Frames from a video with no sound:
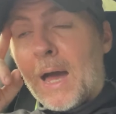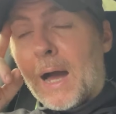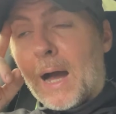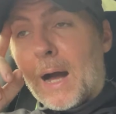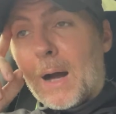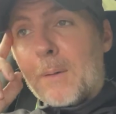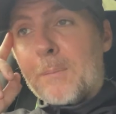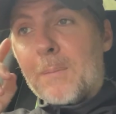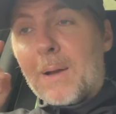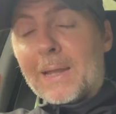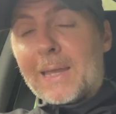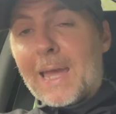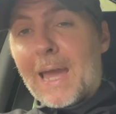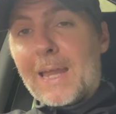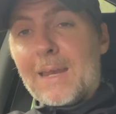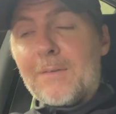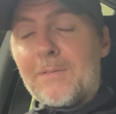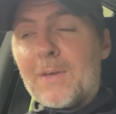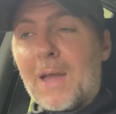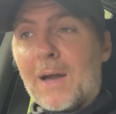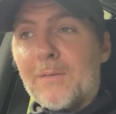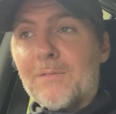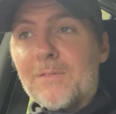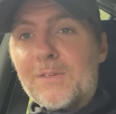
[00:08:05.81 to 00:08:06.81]
again,
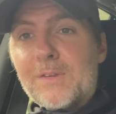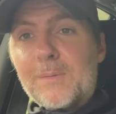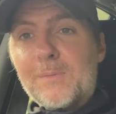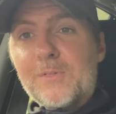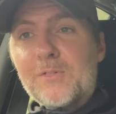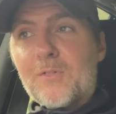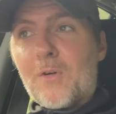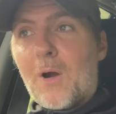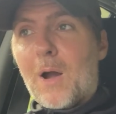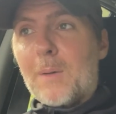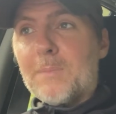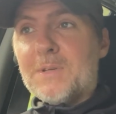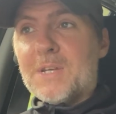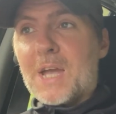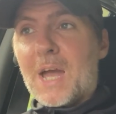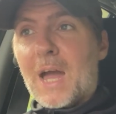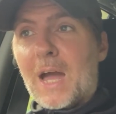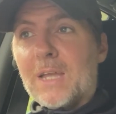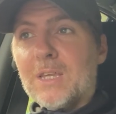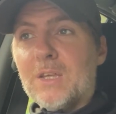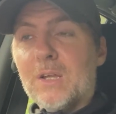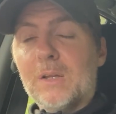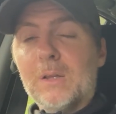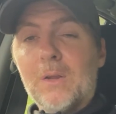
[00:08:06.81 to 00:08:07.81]
if you haven't subscribed
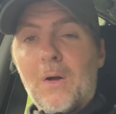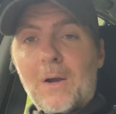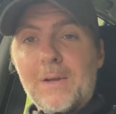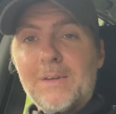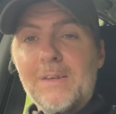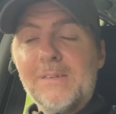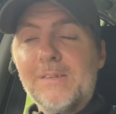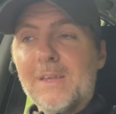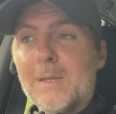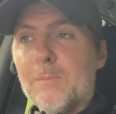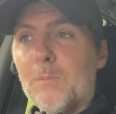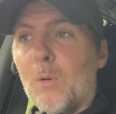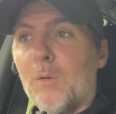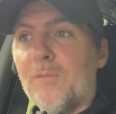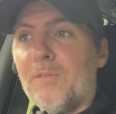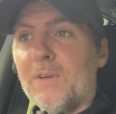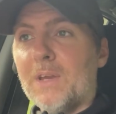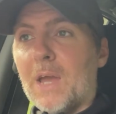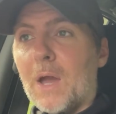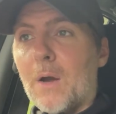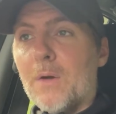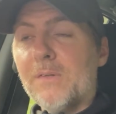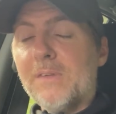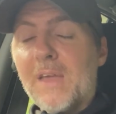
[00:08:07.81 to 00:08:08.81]
yet and you'd like to see more
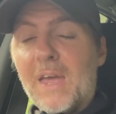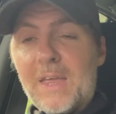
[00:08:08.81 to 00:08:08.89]
videos,